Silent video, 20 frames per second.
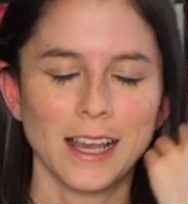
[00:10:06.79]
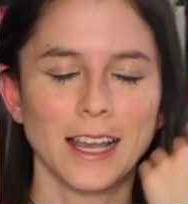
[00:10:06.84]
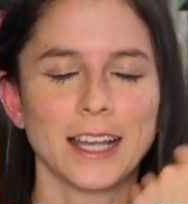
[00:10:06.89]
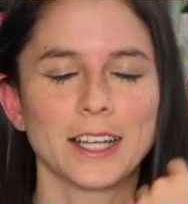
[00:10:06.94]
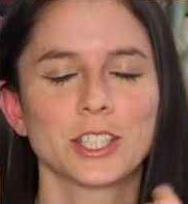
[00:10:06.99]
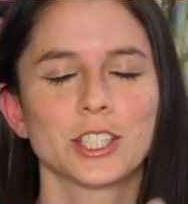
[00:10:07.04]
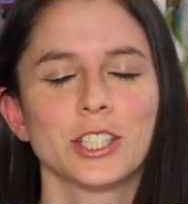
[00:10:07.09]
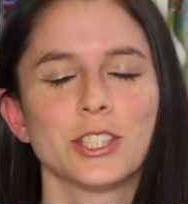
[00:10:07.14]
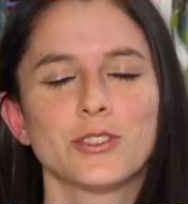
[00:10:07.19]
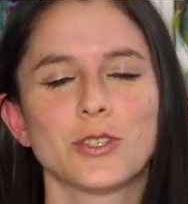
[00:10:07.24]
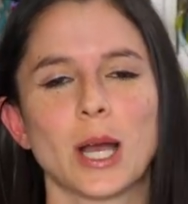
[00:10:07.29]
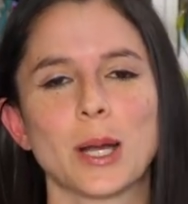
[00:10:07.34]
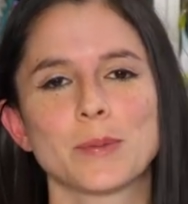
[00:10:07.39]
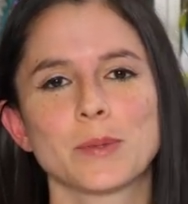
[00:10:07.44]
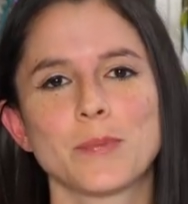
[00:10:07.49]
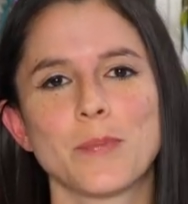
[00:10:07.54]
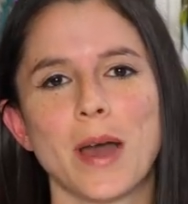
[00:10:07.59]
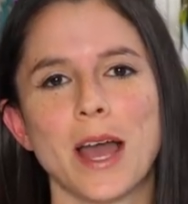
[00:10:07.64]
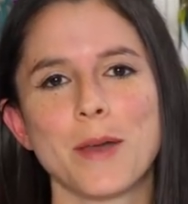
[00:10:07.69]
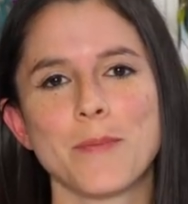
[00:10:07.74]
I actually
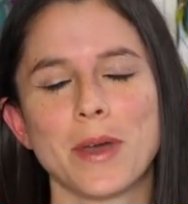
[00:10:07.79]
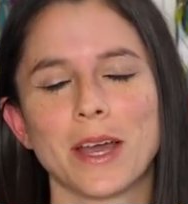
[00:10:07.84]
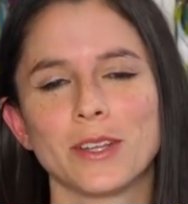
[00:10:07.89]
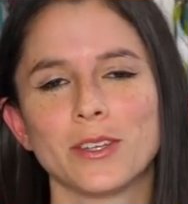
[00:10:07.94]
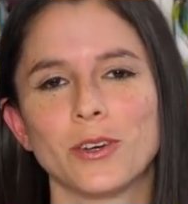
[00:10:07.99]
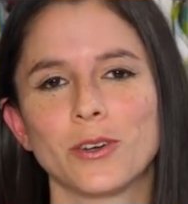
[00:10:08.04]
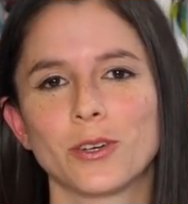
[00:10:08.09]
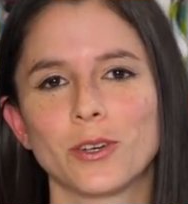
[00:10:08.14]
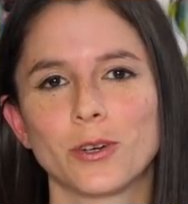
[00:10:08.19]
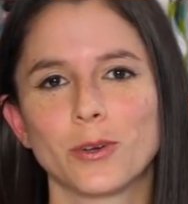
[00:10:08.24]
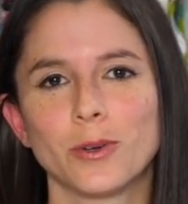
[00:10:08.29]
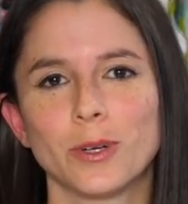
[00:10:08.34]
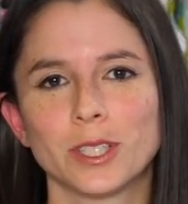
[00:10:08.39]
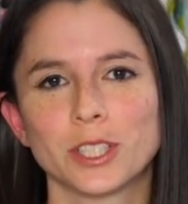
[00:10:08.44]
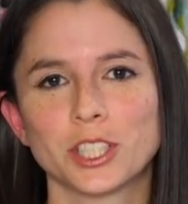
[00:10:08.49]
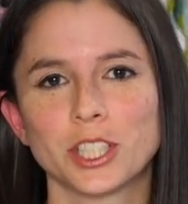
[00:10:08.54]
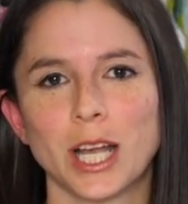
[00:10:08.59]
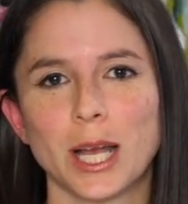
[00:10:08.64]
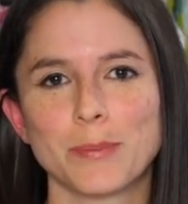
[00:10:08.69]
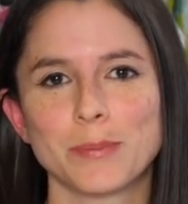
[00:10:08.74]
dropped by my local
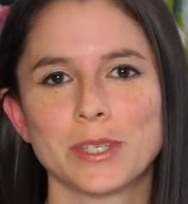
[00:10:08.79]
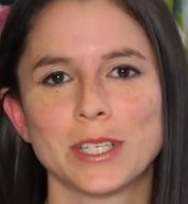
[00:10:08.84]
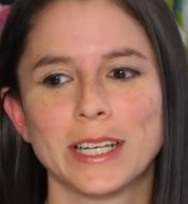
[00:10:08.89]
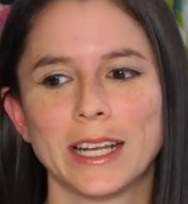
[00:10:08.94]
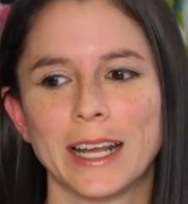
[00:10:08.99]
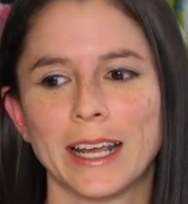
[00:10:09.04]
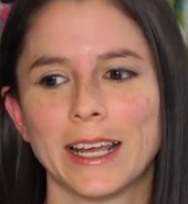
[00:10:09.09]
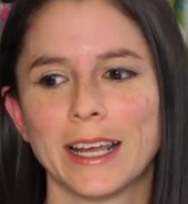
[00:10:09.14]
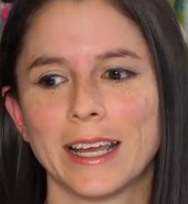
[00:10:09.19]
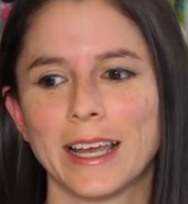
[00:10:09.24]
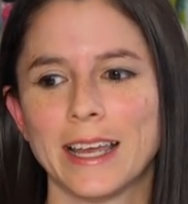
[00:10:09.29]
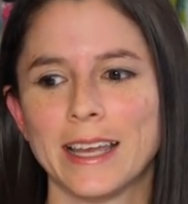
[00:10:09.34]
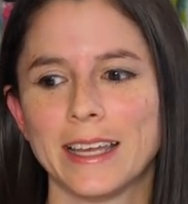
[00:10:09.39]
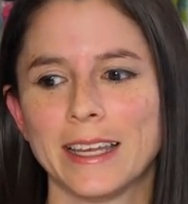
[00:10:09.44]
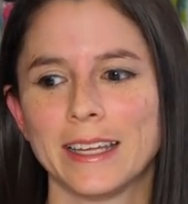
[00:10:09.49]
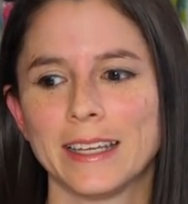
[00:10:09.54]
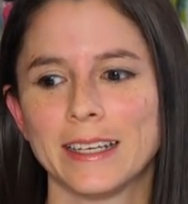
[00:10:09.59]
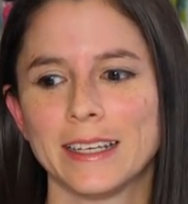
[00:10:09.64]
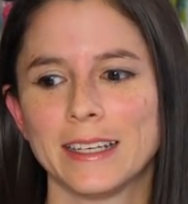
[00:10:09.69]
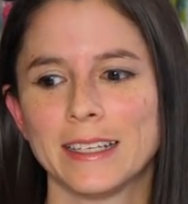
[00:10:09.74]
quilt shop today
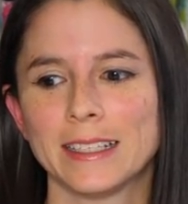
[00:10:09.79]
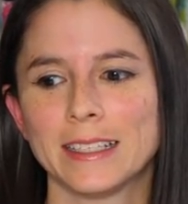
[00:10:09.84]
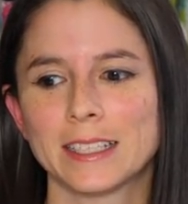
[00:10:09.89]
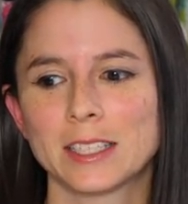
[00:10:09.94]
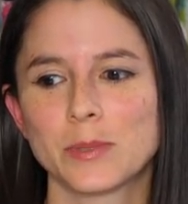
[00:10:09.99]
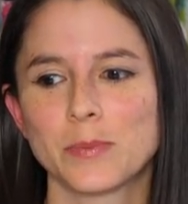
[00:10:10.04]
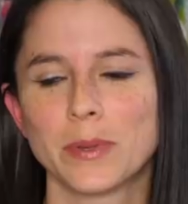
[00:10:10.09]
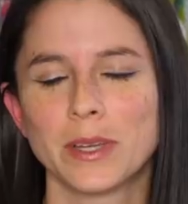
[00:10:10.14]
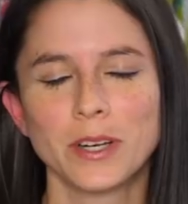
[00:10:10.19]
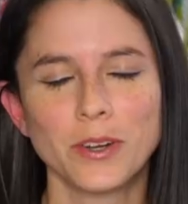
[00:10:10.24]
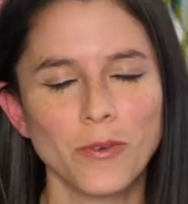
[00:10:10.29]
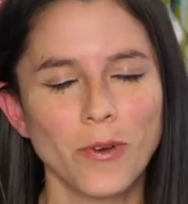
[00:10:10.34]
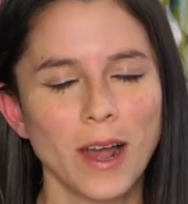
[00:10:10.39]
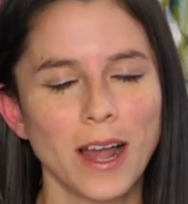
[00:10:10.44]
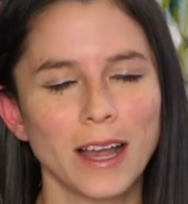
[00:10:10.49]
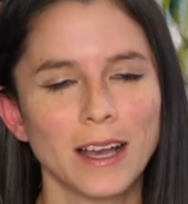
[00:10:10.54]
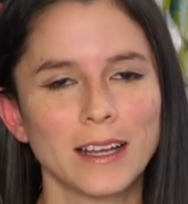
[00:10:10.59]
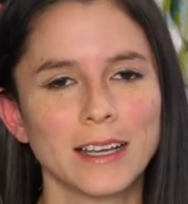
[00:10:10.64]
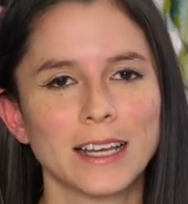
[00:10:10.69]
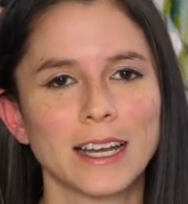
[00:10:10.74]
and it's been a
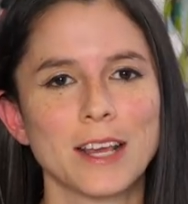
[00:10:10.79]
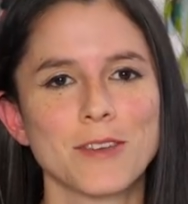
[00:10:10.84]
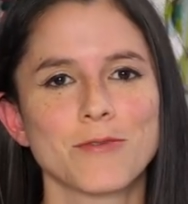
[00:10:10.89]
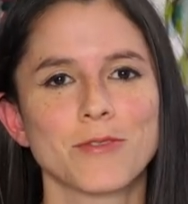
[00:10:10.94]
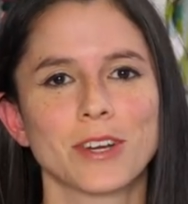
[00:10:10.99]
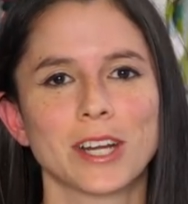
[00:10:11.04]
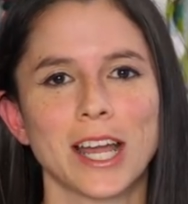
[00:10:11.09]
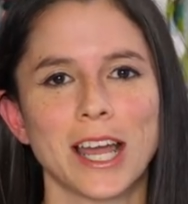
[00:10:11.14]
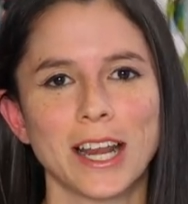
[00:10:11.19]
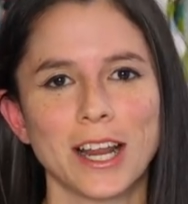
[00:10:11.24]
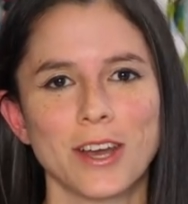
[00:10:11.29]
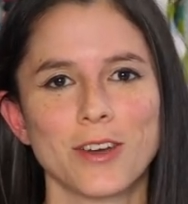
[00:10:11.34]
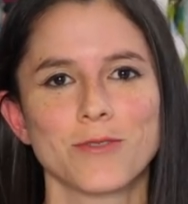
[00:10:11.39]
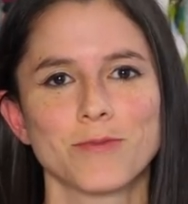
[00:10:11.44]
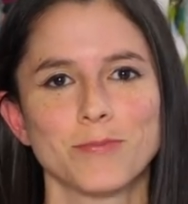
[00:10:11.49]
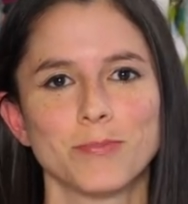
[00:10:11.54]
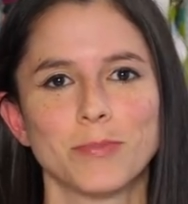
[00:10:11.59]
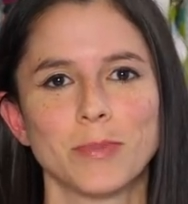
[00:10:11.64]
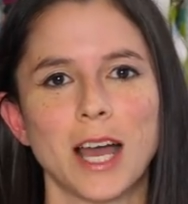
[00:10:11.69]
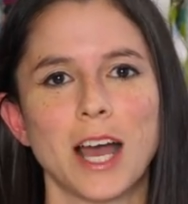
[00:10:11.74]
while and I forgot how,